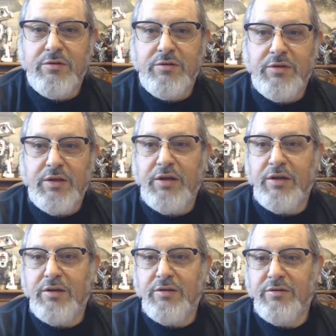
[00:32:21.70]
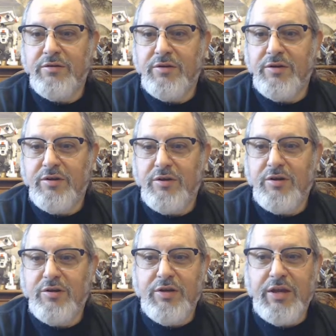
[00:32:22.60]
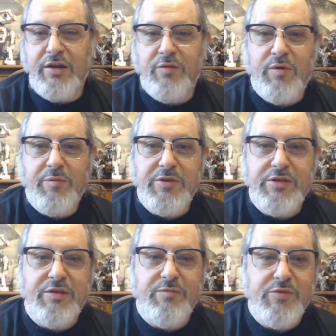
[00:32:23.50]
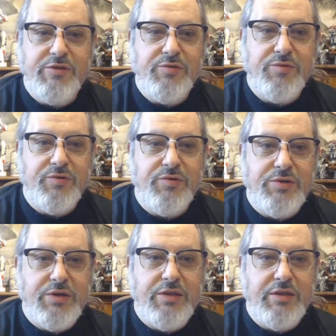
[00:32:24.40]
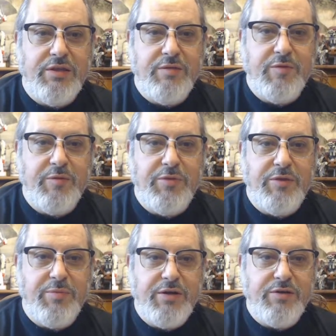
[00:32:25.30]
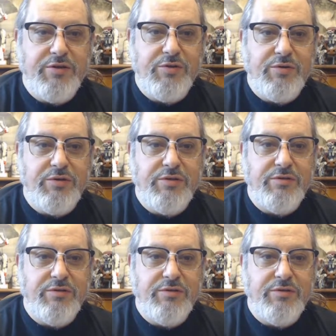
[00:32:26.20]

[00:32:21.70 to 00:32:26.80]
Yeah, autocannon weapon teams. I think that might be the better choice.